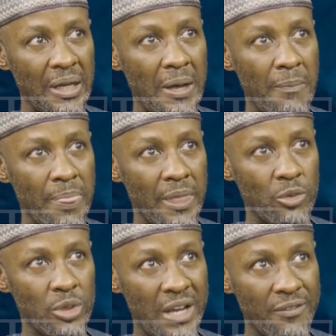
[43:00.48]
Um,
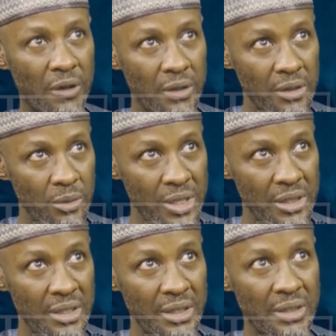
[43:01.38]
it would have
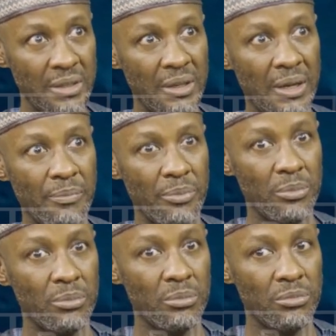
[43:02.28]
consequences
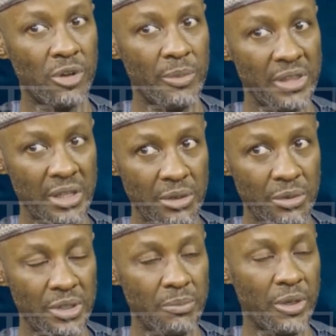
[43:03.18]
um, from a
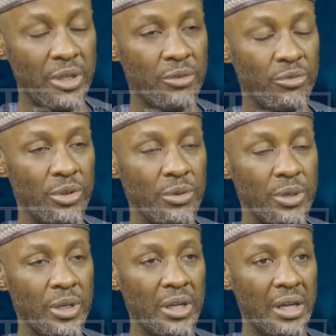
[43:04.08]
security point of view.
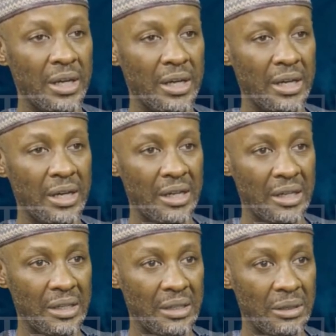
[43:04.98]
Mm.
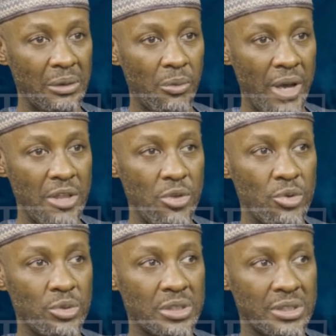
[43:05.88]
Uh, when
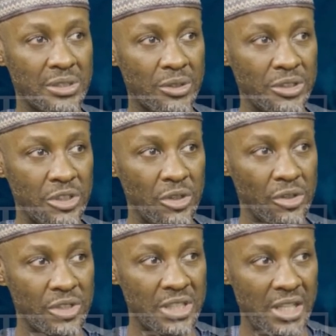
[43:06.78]
you continue
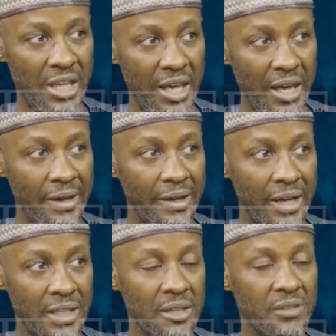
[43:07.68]
to tear
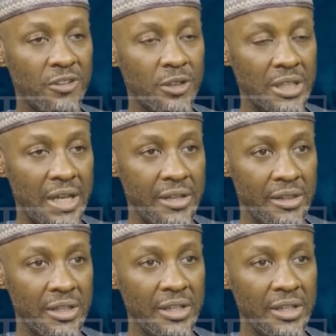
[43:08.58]
at these fault lines, mm.